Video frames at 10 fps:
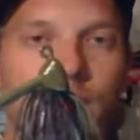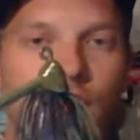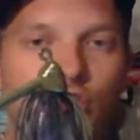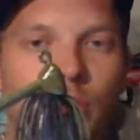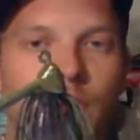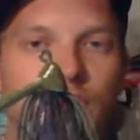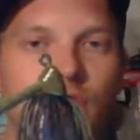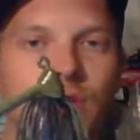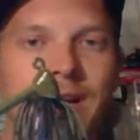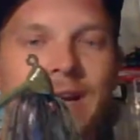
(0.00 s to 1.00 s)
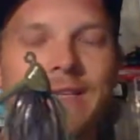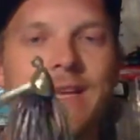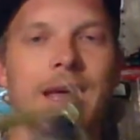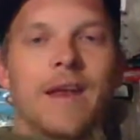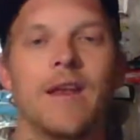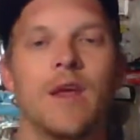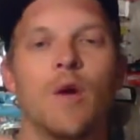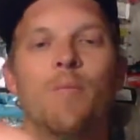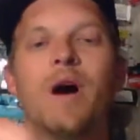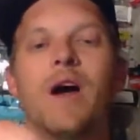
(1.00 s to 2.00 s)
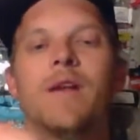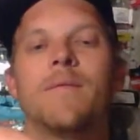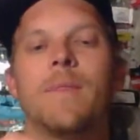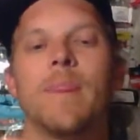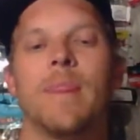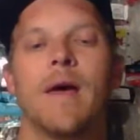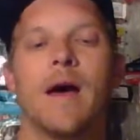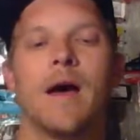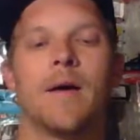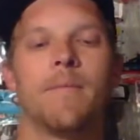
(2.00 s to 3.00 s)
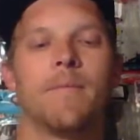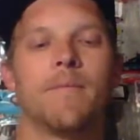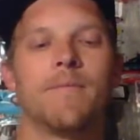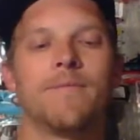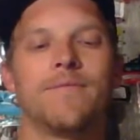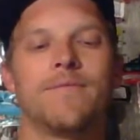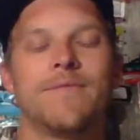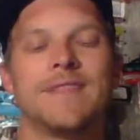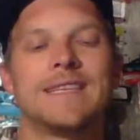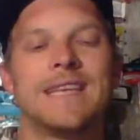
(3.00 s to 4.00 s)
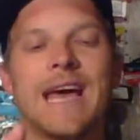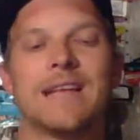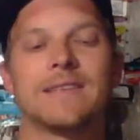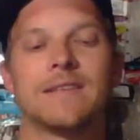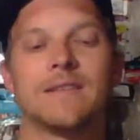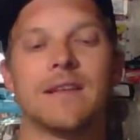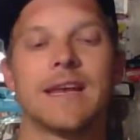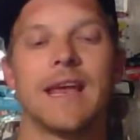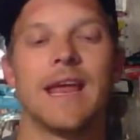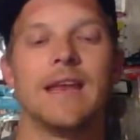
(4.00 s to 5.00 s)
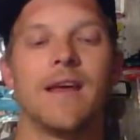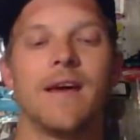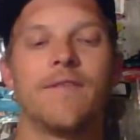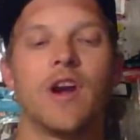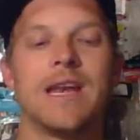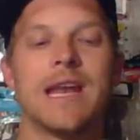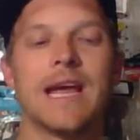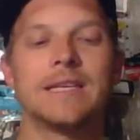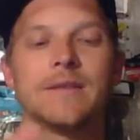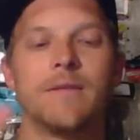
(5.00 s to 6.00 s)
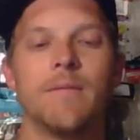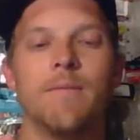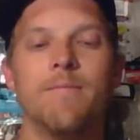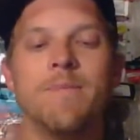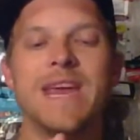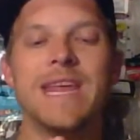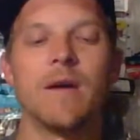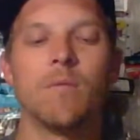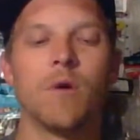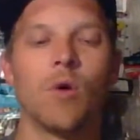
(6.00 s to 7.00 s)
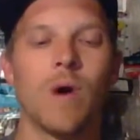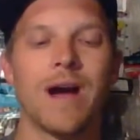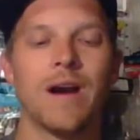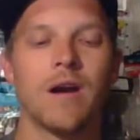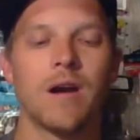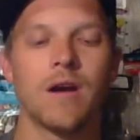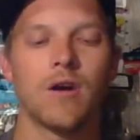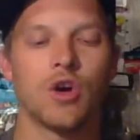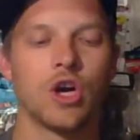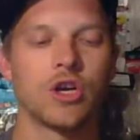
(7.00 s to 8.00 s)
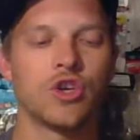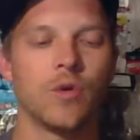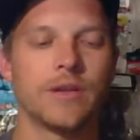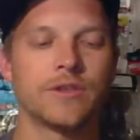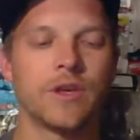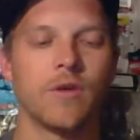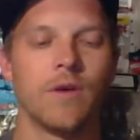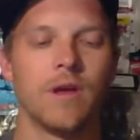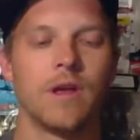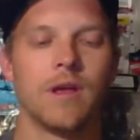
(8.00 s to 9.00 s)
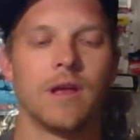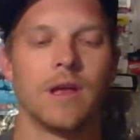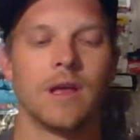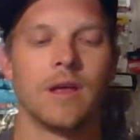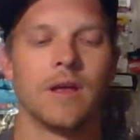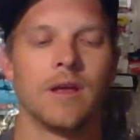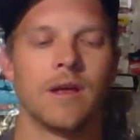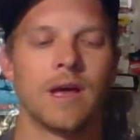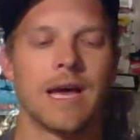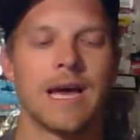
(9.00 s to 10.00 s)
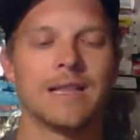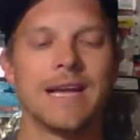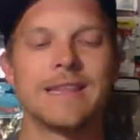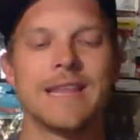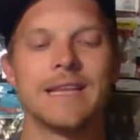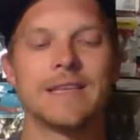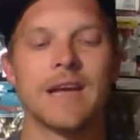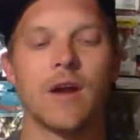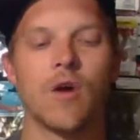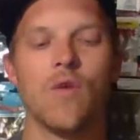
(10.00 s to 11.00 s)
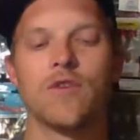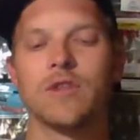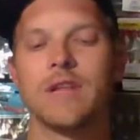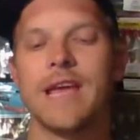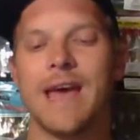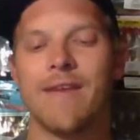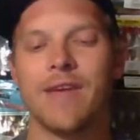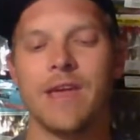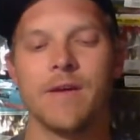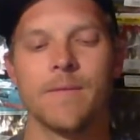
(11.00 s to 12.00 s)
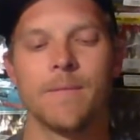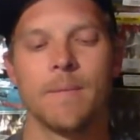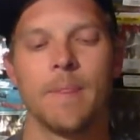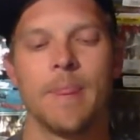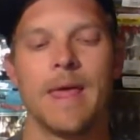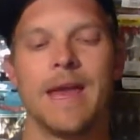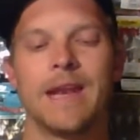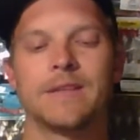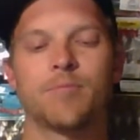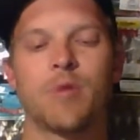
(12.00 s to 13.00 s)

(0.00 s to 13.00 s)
for swimming too, like I said. But uh, this has like a very nice medium wire hook to it, so I like that it's not overly heavy, and it's